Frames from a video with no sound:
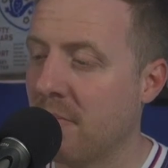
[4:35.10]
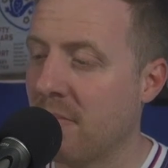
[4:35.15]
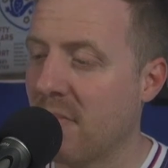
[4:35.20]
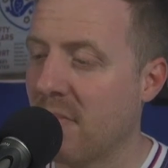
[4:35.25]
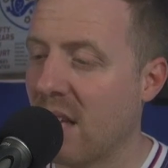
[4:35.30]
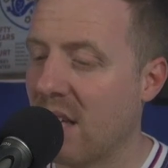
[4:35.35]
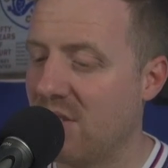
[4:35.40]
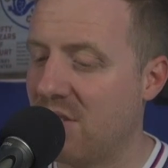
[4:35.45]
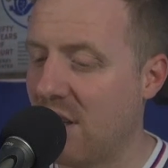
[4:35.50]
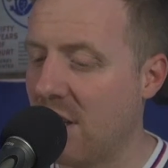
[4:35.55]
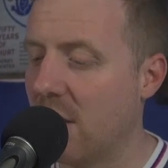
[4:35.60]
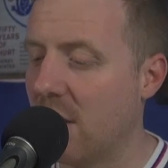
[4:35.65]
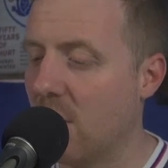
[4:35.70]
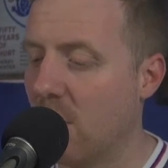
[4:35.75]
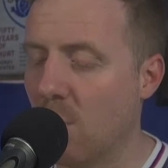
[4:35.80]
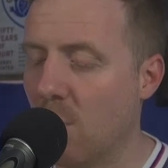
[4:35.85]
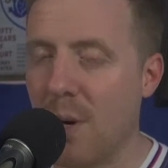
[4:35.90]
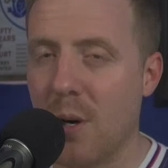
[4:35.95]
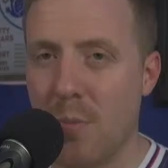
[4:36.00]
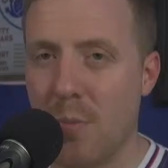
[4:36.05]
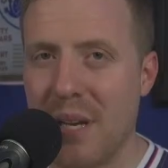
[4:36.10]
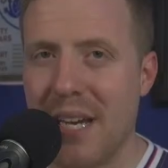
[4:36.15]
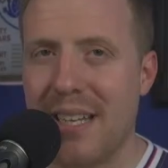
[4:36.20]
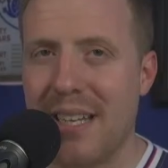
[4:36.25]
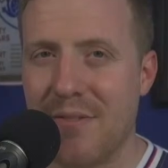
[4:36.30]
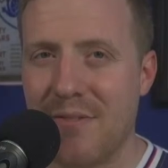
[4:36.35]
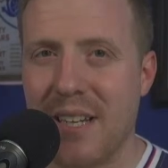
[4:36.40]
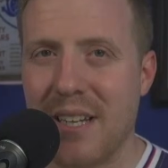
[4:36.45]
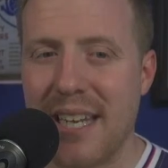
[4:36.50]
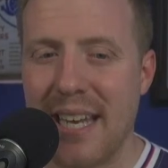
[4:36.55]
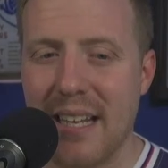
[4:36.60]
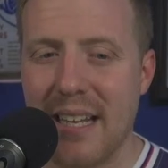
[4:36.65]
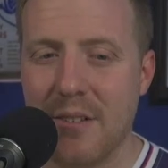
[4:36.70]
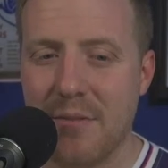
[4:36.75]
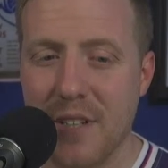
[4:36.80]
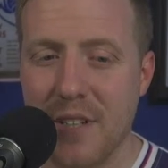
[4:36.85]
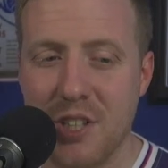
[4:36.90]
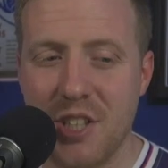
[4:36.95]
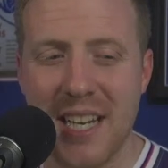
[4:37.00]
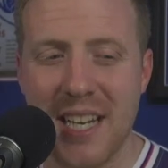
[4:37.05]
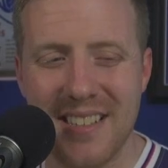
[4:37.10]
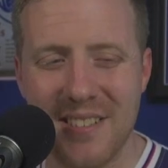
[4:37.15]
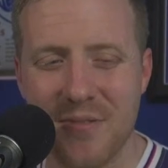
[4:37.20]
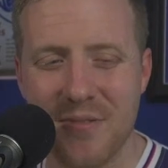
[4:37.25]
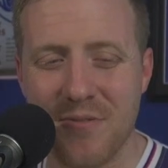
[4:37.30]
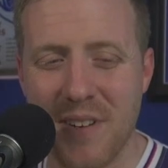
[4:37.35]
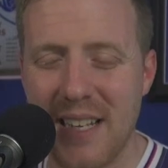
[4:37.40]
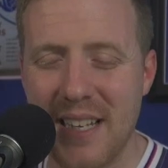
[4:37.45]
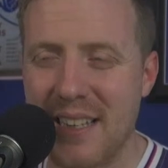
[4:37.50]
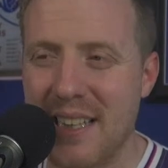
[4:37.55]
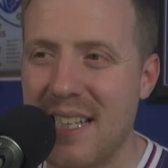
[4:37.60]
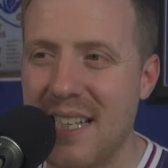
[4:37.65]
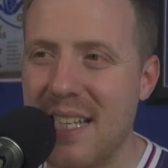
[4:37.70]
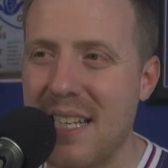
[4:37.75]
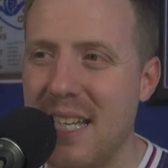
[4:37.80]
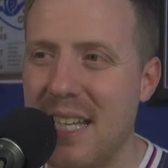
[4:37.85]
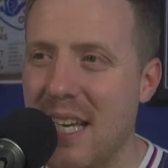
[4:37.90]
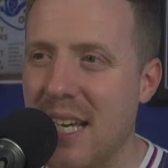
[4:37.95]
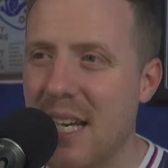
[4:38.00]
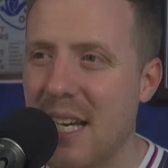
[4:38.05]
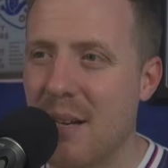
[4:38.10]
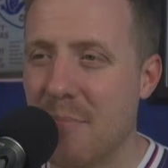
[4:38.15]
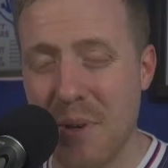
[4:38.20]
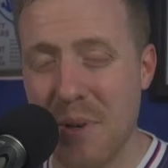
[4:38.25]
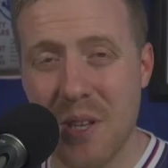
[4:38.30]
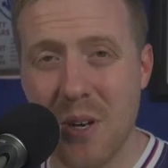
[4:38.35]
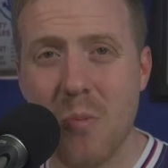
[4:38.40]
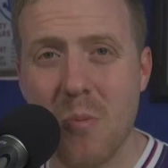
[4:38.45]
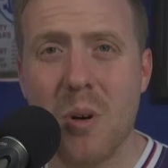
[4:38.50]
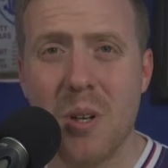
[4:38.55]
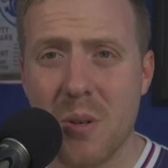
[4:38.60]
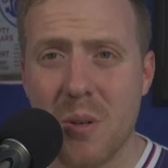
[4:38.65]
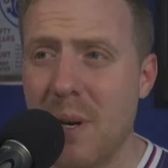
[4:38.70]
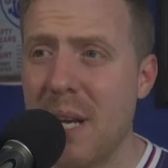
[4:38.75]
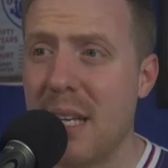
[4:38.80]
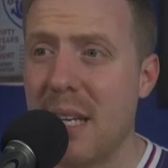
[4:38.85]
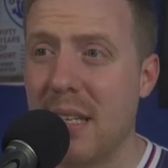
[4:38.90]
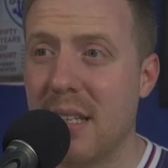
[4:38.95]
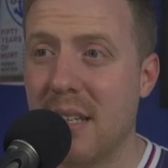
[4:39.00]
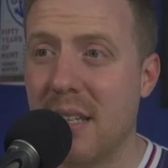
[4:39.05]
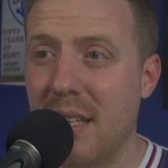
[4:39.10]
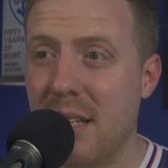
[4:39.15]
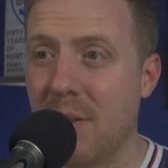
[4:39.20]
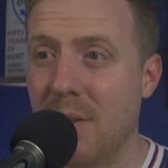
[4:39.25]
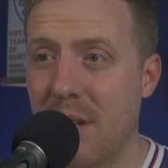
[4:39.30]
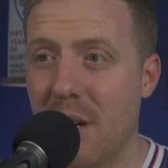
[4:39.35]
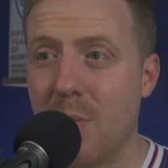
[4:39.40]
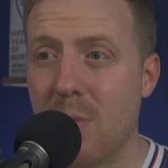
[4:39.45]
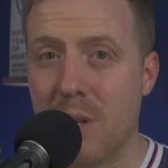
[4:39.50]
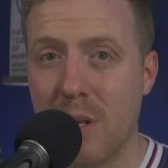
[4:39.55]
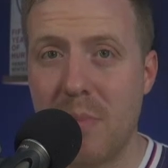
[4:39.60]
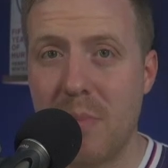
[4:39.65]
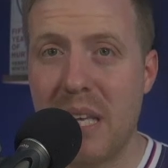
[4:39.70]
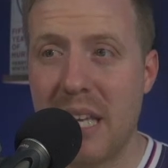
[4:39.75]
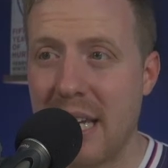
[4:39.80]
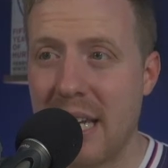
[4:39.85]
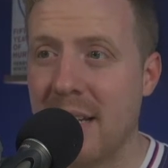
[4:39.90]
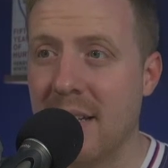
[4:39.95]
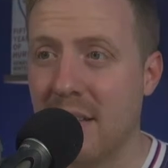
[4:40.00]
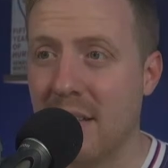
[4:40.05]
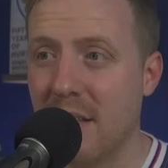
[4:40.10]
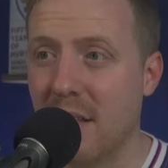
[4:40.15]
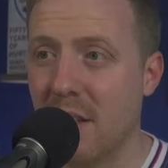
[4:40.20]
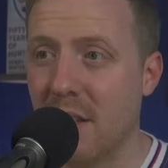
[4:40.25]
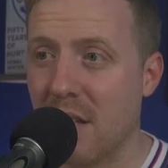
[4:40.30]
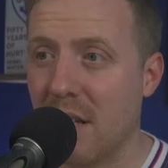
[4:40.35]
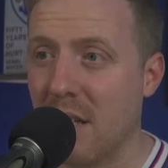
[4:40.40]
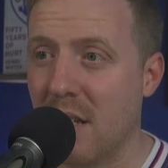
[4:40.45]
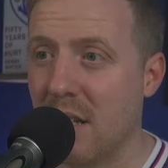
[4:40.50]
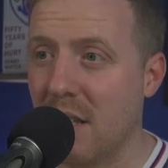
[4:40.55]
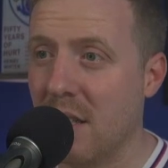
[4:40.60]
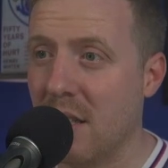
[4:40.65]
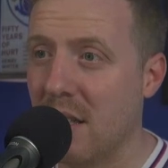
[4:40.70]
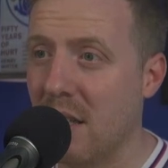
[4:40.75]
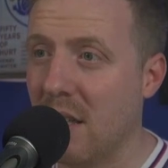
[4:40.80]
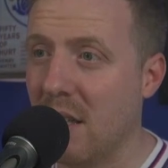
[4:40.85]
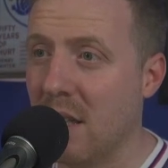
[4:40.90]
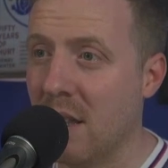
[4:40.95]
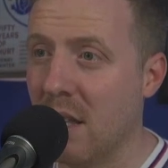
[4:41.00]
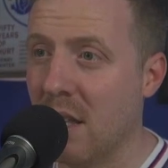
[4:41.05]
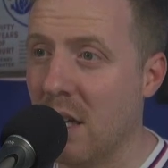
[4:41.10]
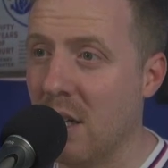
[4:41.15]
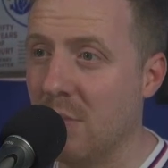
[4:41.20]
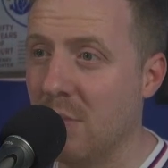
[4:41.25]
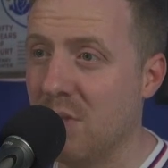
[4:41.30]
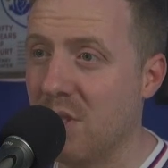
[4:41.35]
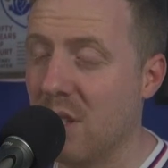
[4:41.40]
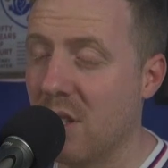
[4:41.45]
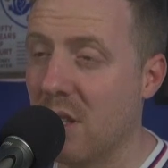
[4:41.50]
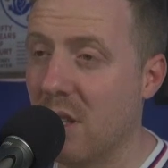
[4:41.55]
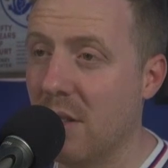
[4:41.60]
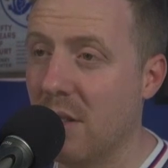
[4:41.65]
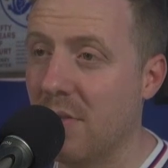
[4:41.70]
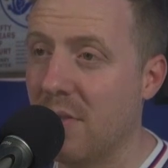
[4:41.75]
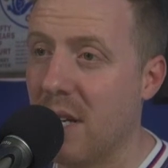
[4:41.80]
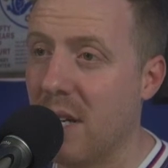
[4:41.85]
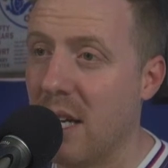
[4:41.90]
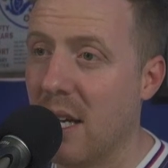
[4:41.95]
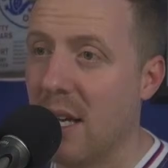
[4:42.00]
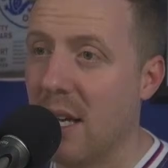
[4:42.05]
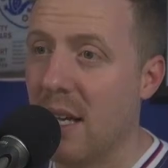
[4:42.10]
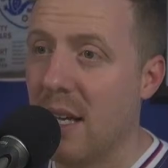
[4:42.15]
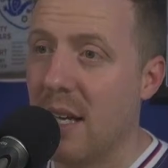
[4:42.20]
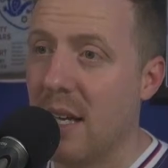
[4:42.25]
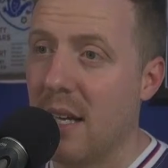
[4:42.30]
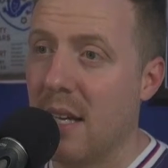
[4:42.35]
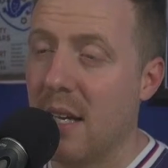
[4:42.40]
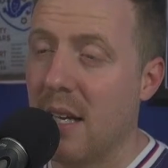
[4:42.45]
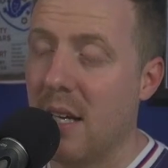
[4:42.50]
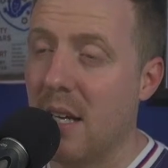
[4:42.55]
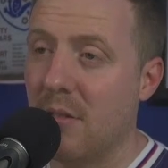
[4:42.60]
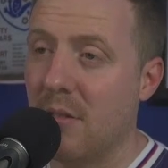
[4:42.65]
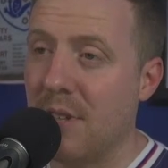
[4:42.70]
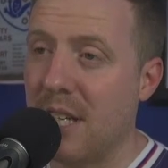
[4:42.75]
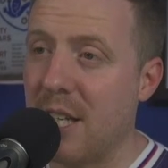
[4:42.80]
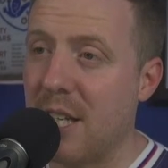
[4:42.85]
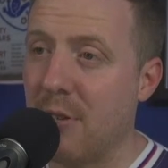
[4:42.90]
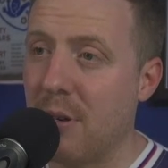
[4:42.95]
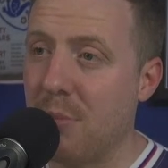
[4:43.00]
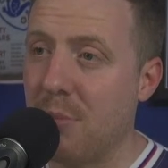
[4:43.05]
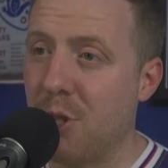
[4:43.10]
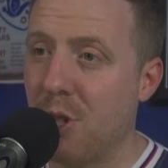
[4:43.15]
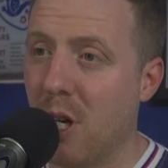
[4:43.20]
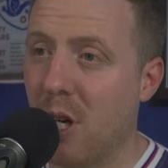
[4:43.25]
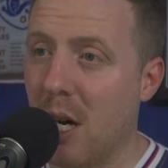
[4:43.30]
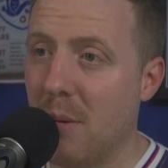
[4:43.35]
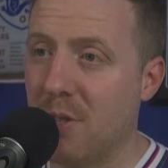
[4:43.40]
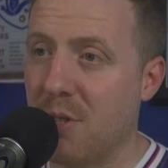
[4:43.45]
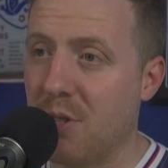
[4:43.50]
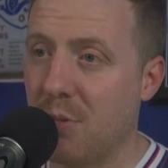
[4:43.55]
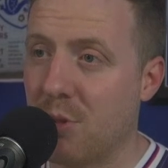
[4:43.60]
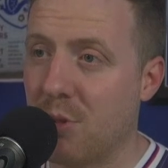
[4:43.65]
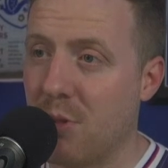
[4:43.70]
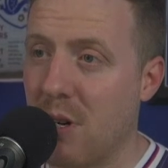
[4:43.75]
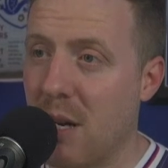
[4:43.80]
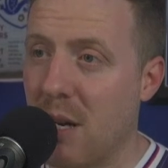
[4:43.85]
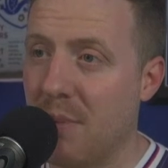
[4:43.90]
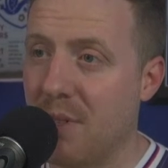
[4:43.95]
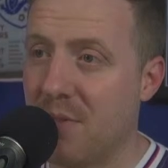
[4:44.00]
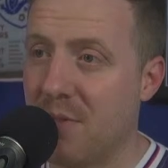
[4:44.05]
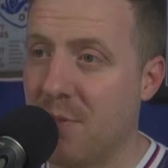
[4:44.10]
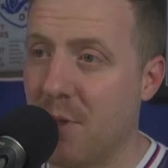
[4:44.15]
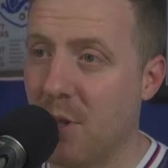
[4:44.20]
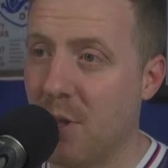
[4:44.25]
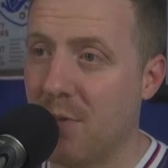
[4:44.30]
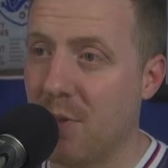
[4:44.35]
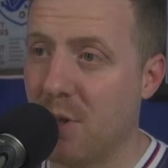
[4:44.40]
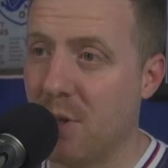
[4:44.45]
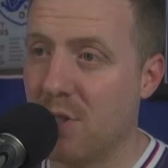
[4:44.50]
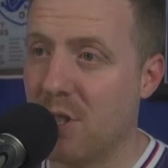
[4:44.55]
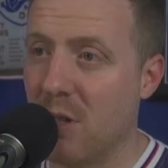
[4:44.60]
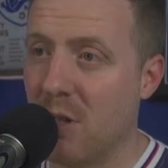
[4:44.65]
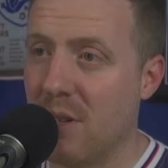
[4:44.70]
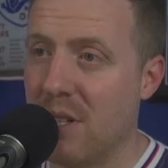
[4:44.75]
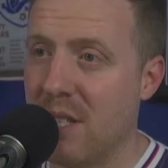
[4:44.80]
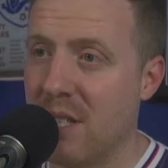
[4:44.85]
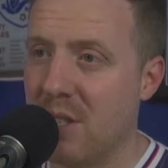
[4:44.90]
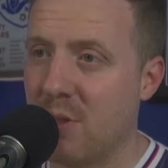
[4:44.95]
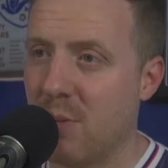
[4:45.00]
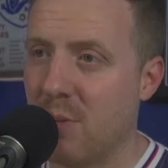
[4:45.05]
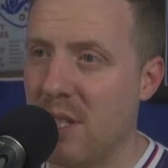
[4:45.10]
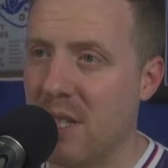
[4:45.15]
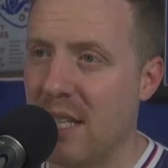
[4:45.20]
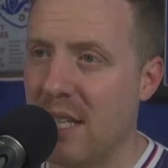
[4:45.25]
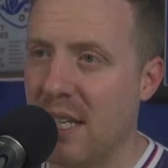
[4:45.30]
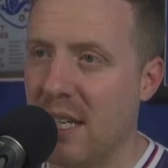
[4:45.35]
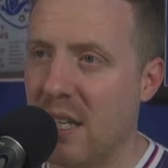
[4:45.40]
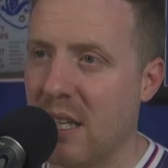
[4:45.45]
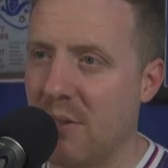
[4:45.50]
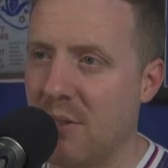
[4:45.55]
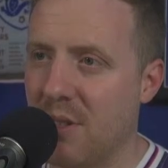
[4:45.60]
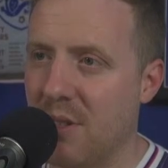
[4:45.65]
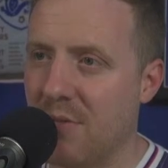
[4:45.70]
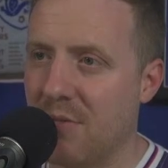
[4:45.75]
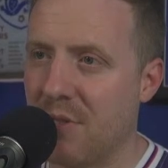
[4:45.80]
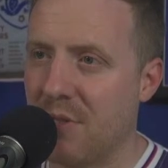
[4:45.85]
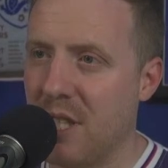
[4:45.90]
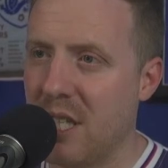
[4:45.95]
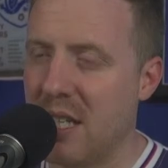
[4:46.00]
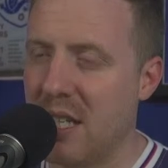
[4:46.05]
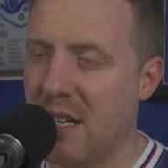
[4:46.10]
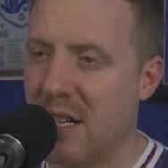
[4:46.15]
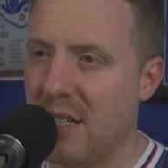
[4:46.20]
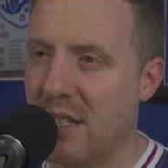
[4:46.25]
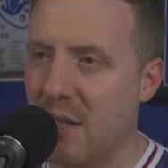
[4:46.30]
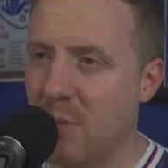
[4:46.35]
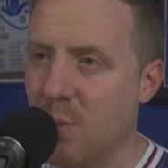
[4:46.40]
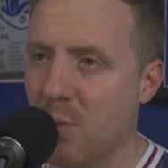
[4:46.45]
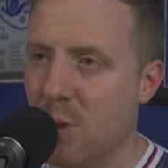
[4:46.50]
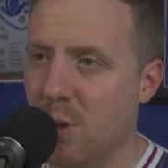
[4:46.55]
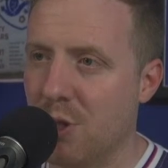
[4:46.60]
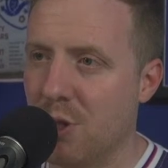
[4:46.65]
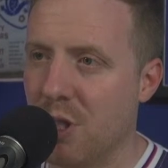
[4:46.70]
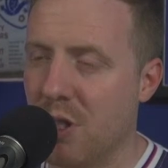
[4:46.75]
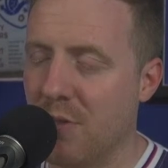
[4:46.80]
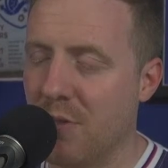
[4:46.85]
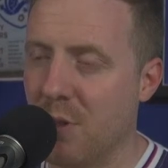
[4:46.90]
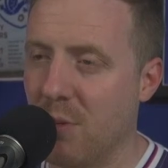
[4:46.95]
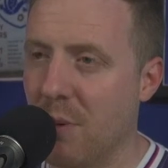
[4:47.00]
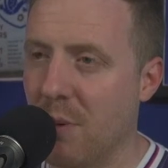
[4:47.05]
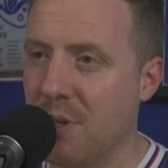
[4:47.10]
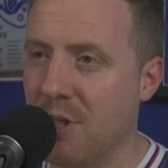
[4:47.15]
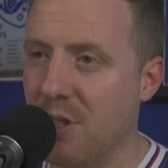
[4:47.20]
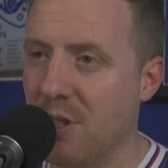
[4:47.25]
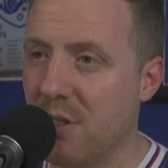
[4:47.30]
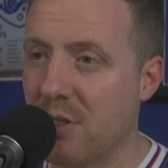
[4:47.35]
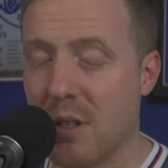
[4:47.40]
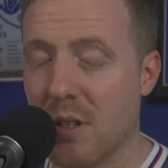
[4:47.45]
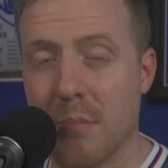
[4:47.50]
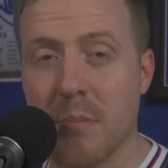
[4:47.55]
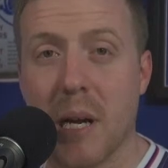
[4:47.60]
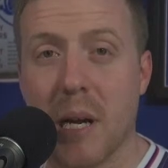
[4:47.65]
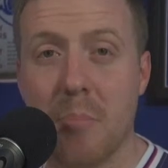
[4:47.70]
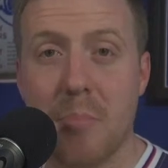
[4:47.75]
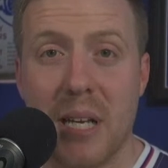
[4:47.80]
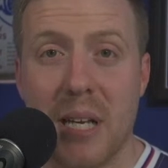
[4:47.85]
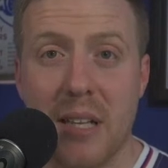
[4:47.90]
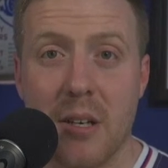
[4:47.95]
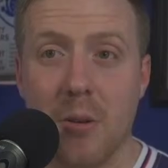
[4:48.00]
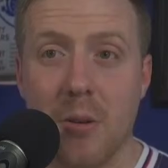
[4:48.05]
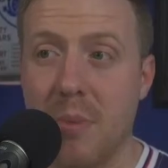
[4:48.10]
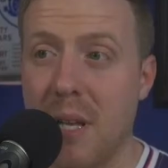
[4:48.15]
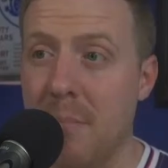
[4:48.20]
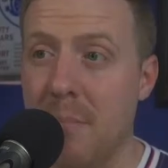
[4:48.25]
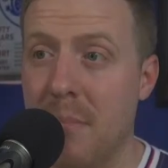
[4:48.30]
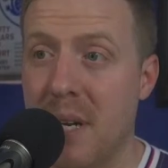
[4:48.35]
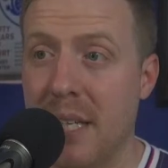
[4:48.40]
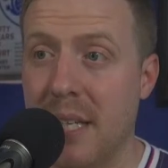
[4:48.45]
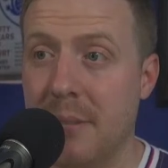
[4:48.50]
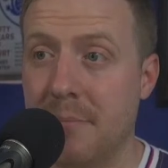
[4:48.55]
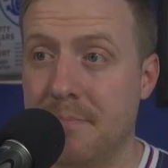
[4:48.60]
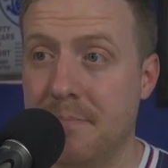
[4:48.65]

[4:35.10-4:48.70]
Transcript: Senegal will be a different kettle of fish. It is a friendly, but they'll want to win. You know, they'll want to beat England on the home turf. Ricky Grimshaw, I'm a subscriber to 442, and this week they included a free guide and war chop for the women's Euros. I might pick that up then, mate.